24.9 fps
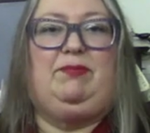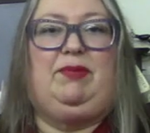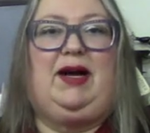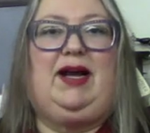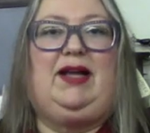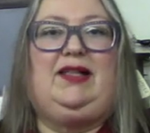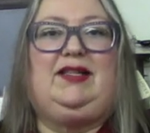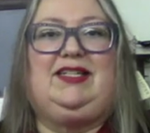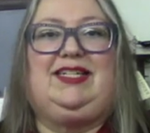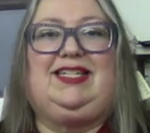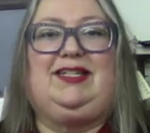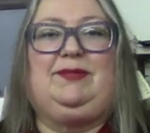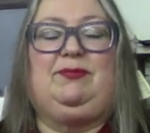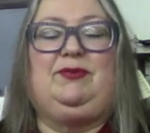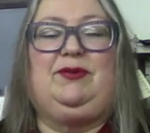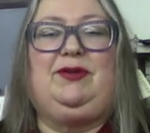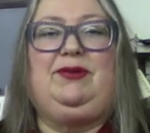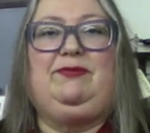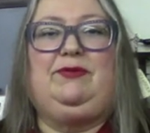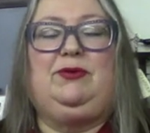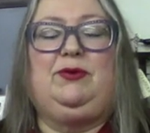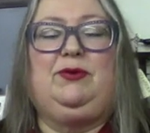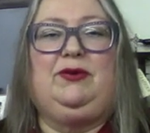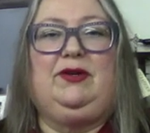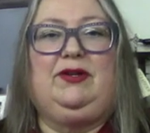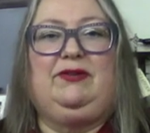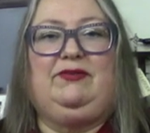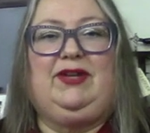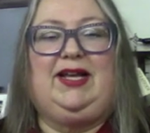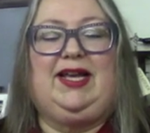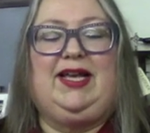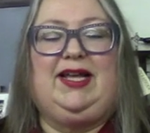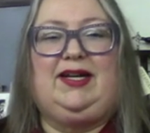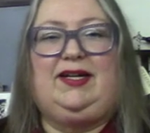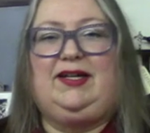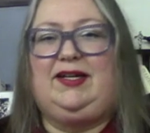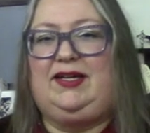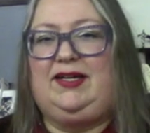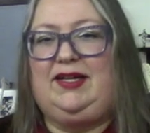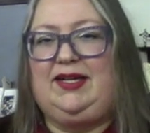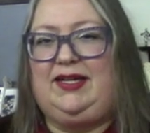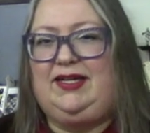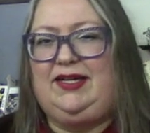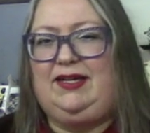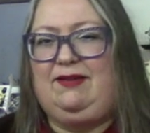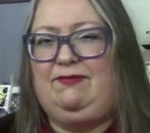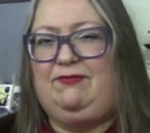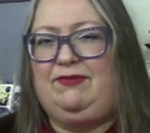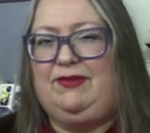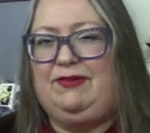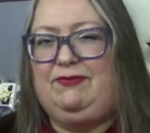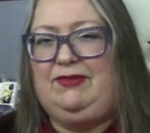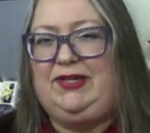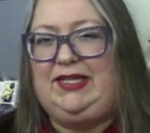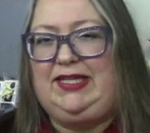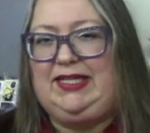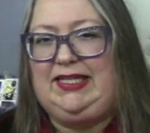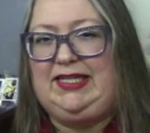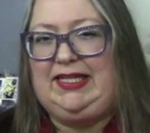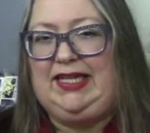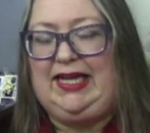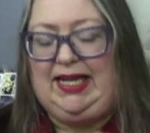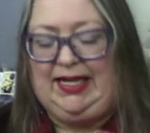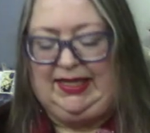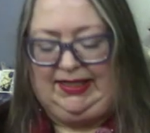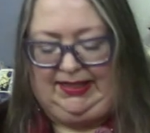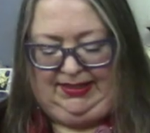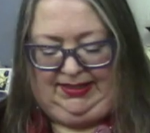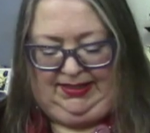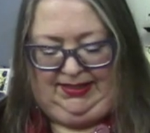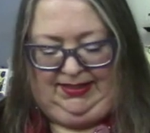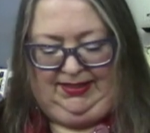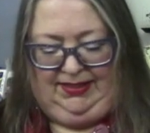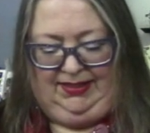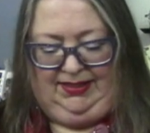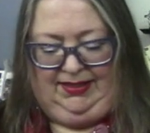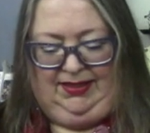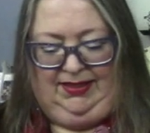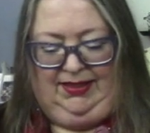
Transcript: by the Supreme Court of Canada in 1956,